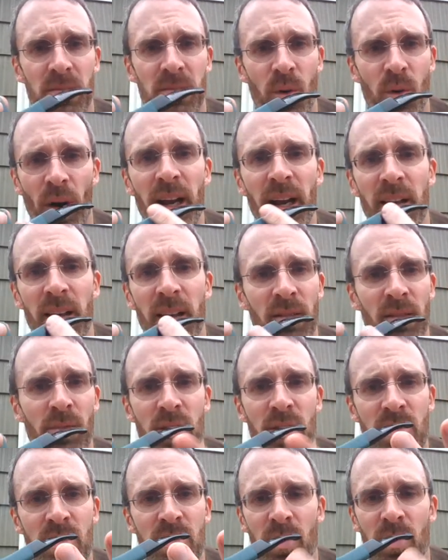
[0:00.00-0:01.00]
grain,
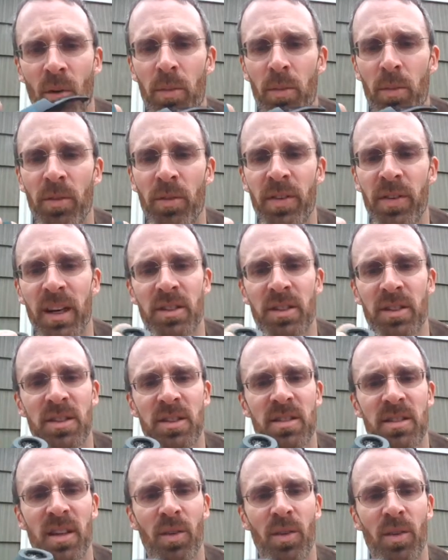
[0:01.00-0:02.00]
just normal finish.
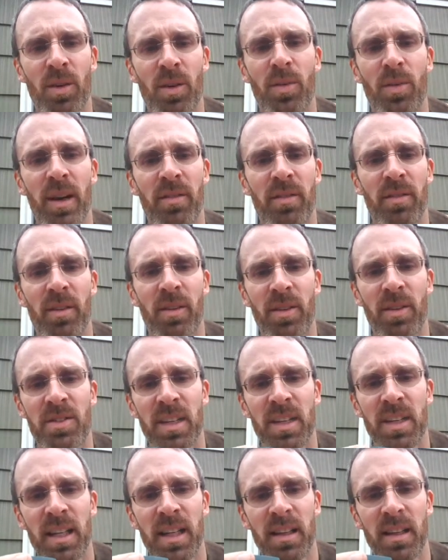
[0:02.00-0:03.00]
This is the only one I've ever
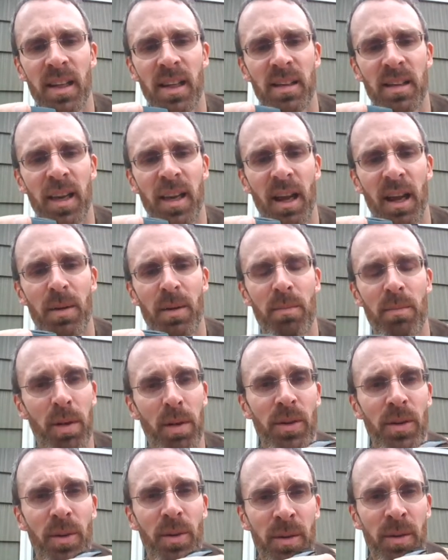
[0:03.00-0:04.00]
seen that came in
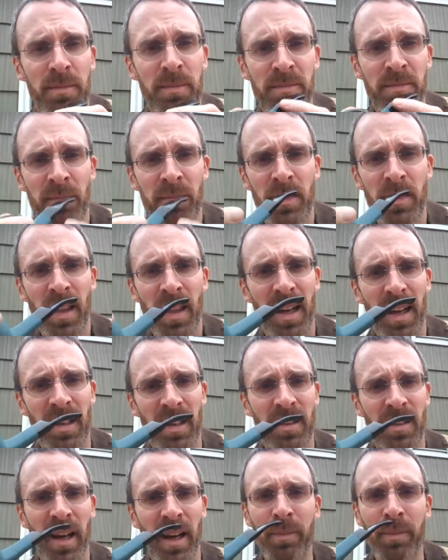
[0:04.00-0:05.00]
blue. At the
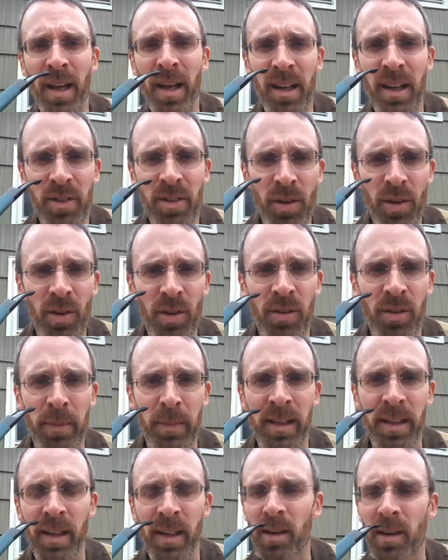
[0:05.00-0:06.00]
time, they had 2 of them
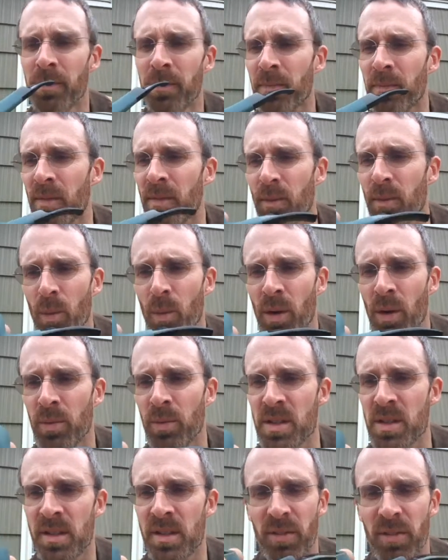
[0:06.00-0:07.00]
in there. One
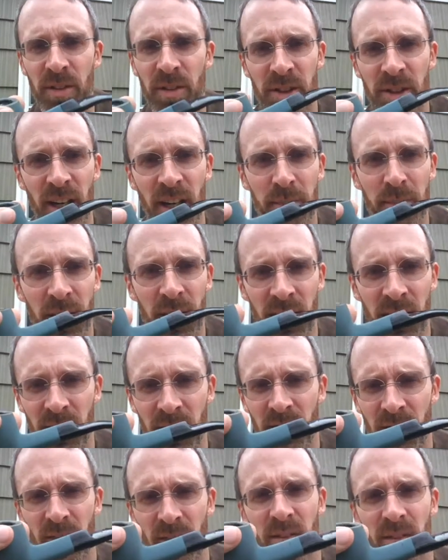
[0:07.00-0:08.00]
was a different shape than
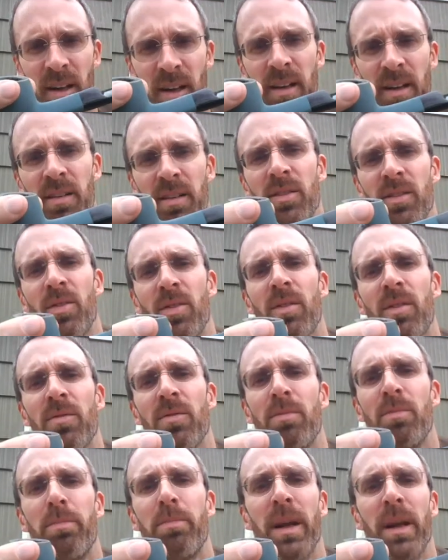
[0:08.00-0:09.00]
this sort
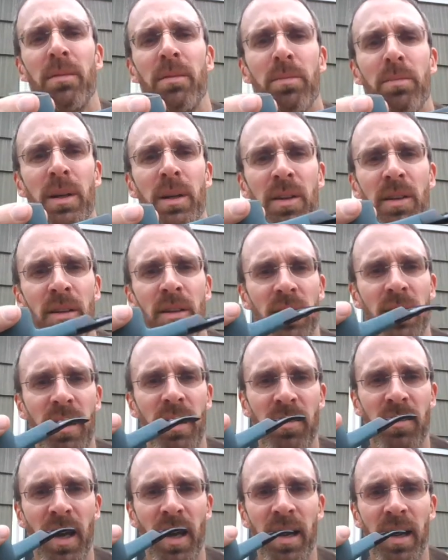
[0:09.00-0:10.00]
of bent billiard that
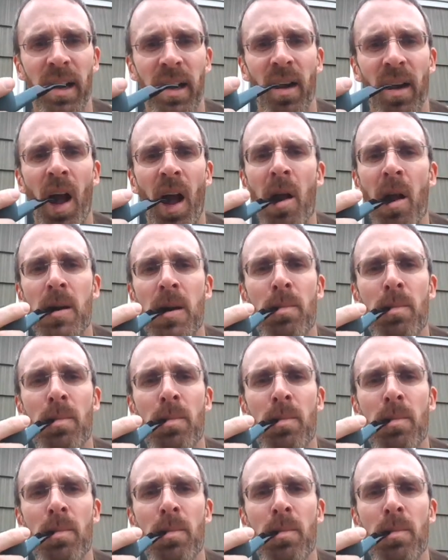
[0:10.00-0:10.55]
I've got here.